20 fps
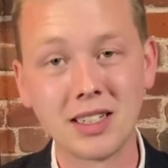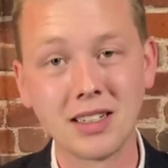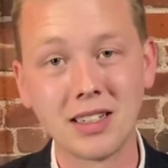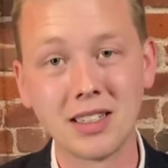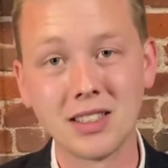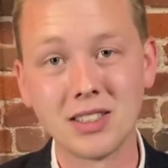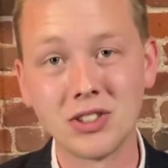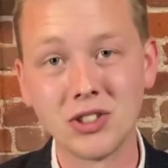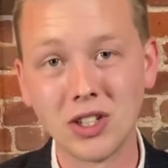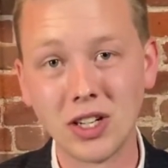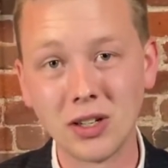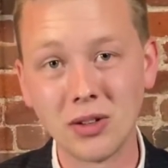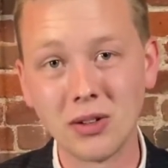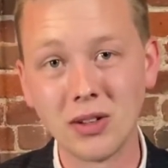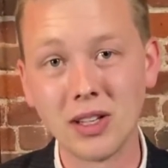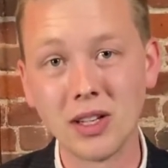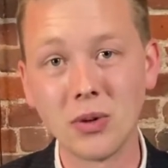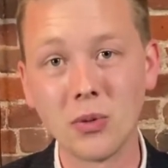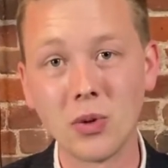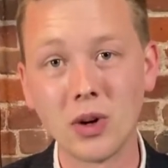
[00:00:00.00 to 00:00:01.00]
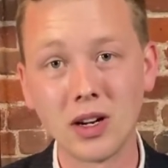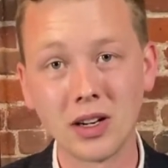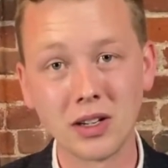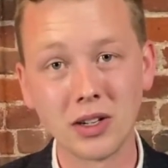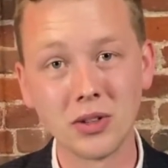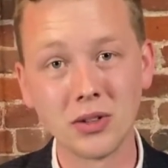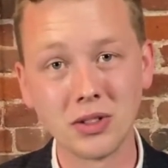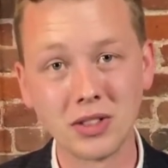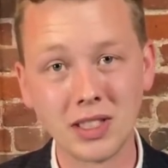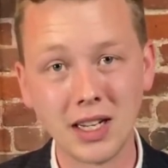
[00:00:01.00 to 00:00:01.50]
because generally what
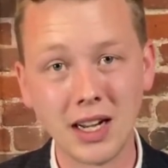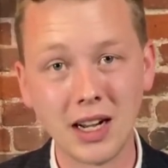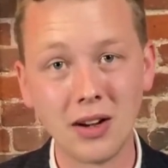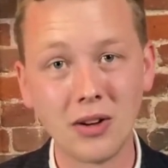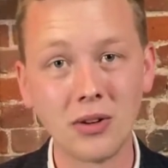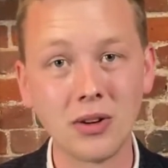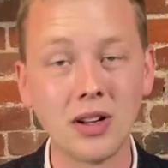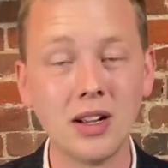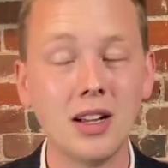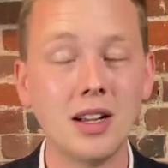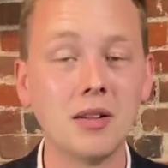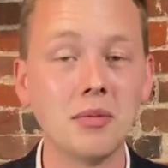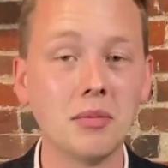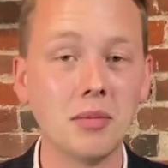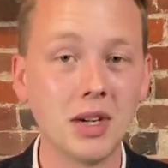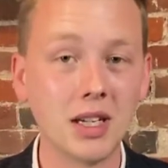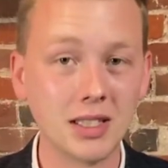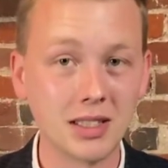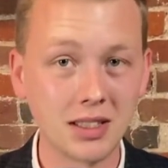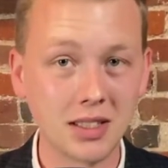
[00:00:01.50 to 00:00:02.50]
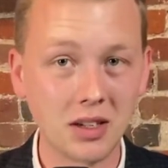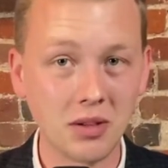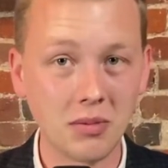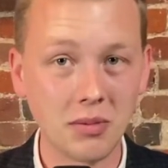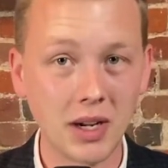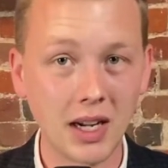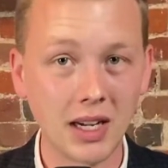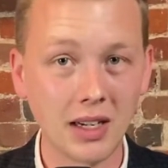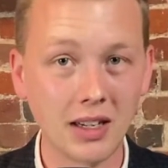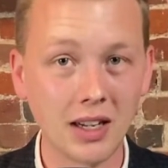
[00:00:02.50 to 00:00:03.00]
goes down must come
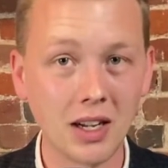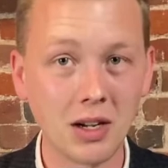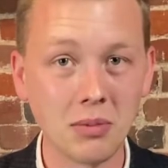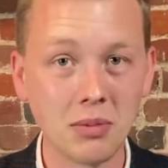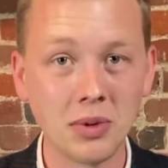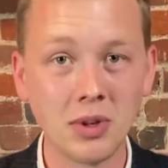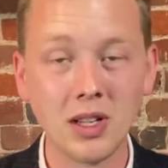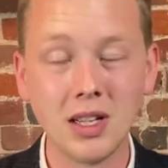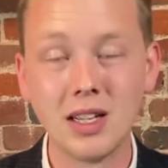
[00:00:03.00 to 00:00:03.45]
back up.